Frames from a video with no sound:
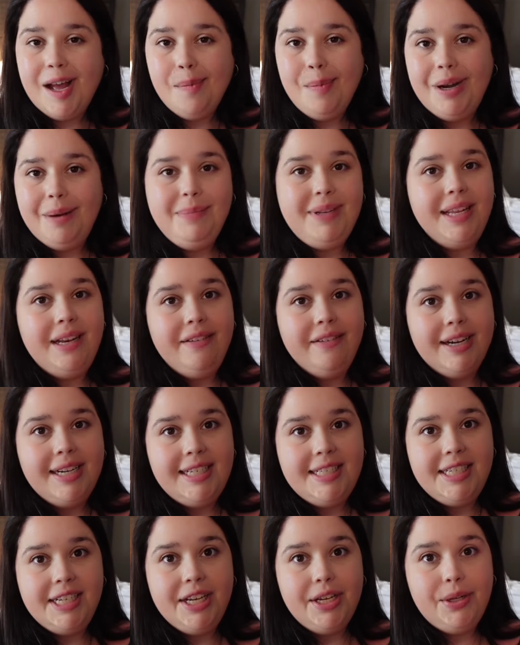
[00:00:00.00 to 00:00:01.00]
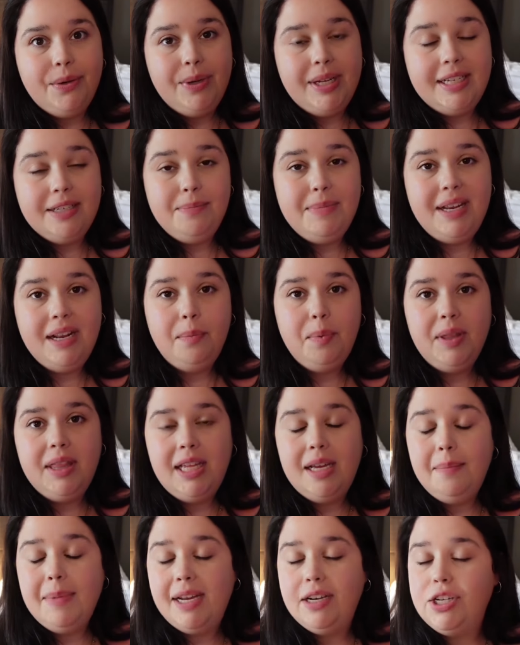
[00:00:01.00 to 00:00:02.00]
and I'm getting ready to go and meet up with
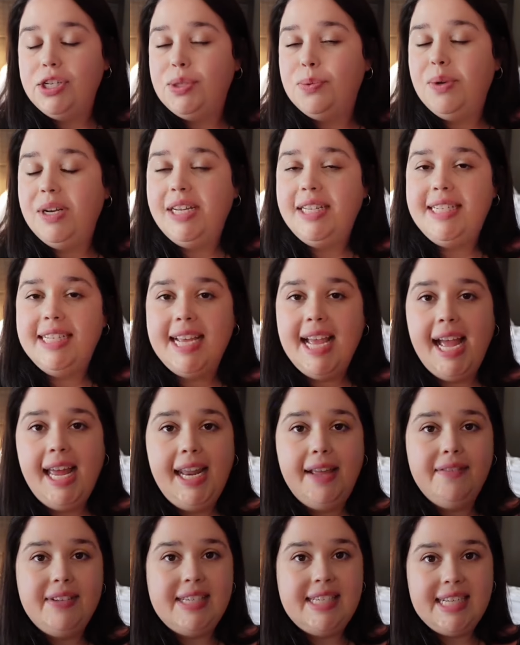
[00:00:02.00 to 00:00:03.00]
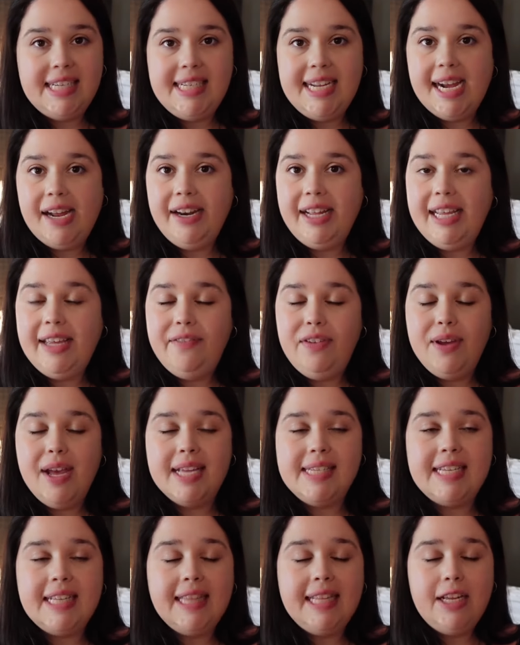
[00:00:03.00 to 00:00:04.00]
them. I just wanted to kind of sit down and give you
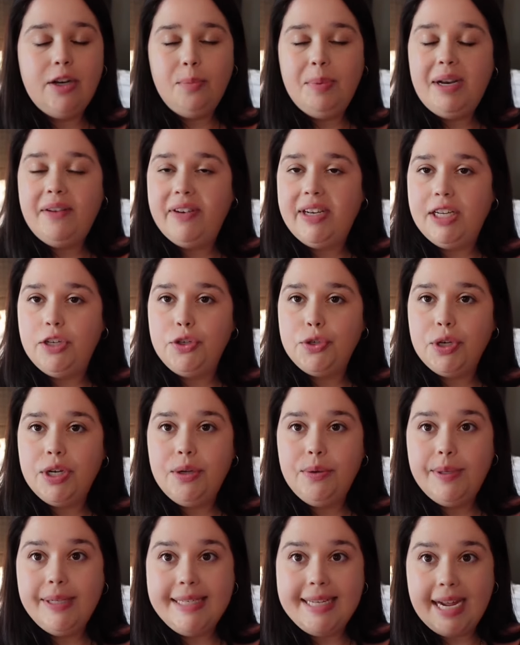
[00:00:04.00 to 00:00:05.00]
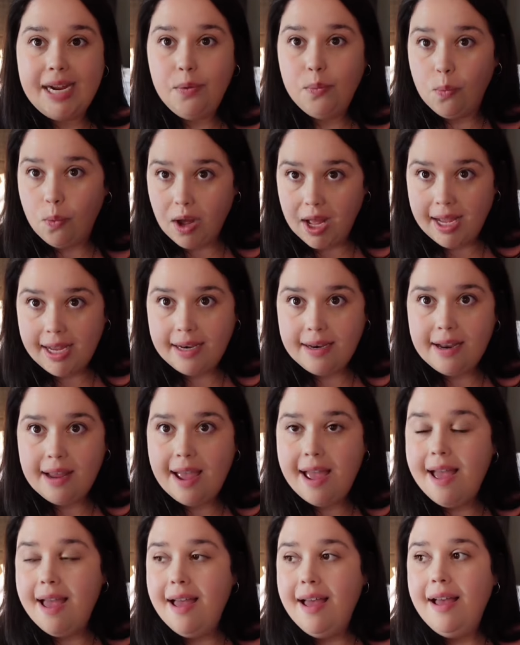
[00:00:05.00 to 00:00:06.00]
guys a little bit of an intro day one
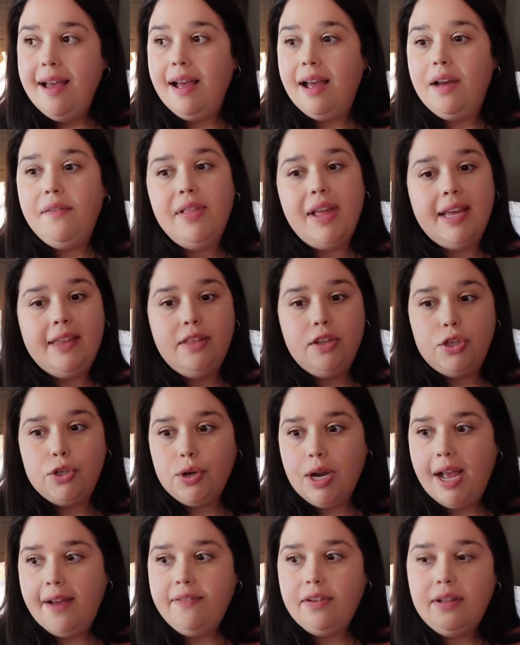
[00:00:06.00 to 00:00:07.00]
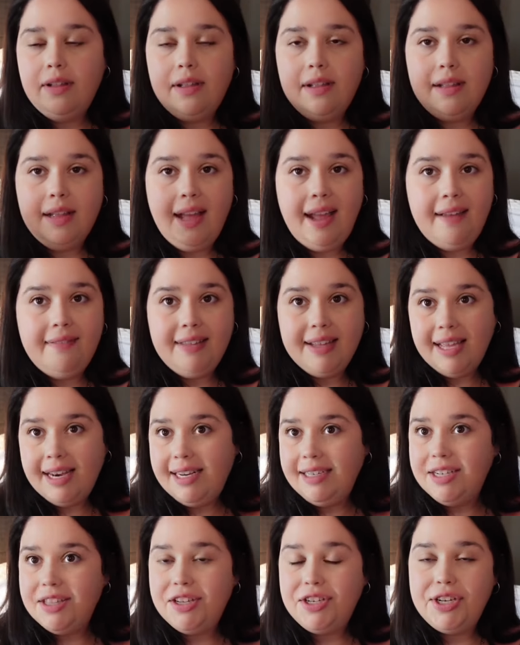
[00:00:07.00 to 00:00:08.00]
of like the travel and the
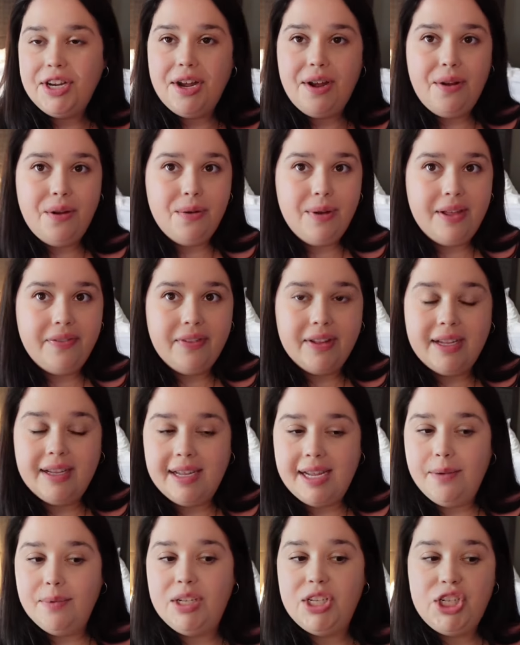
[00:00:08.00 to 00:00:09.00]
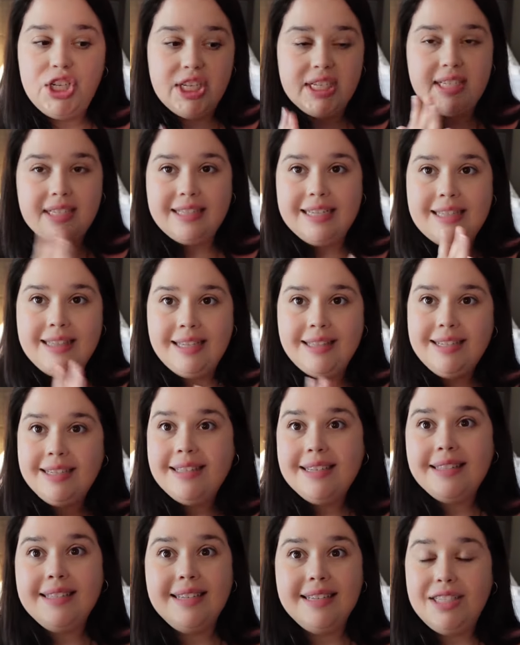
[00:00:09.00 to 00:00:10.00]
getting to the show and the, it was just
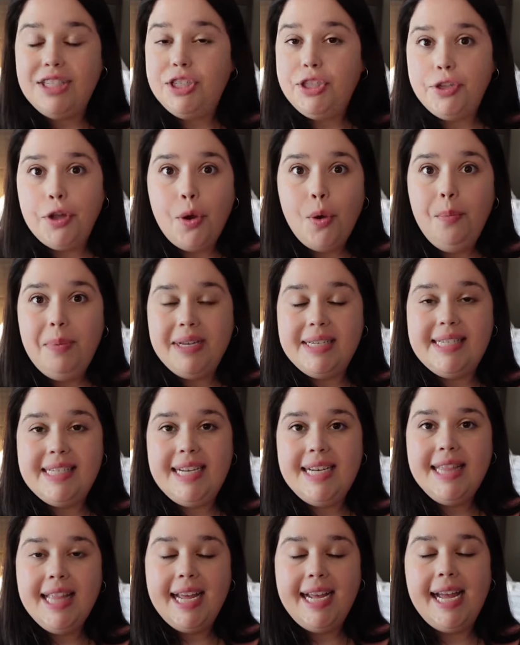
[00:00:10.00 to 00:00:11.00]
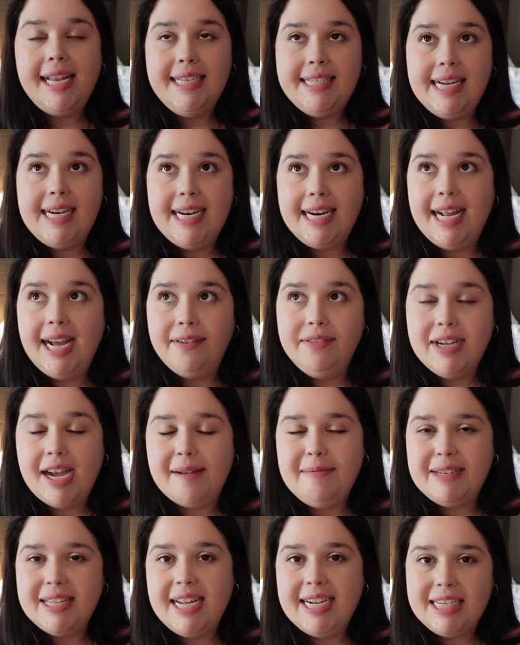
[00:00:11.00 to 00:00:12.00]
so busy. Like I didn't have
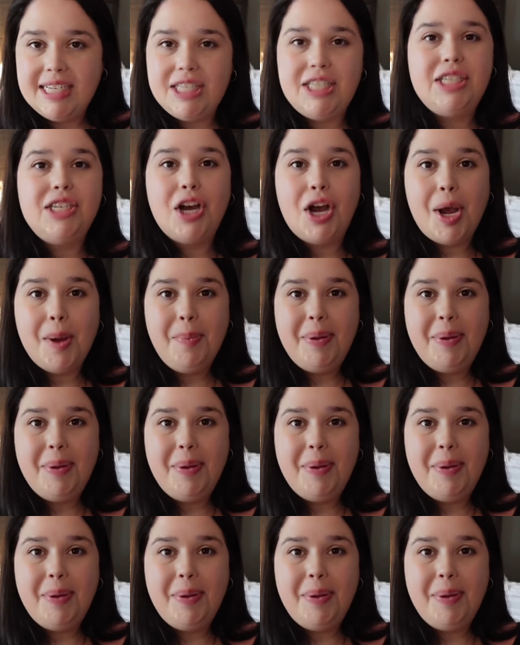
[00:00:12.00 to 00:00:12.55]
time to like stop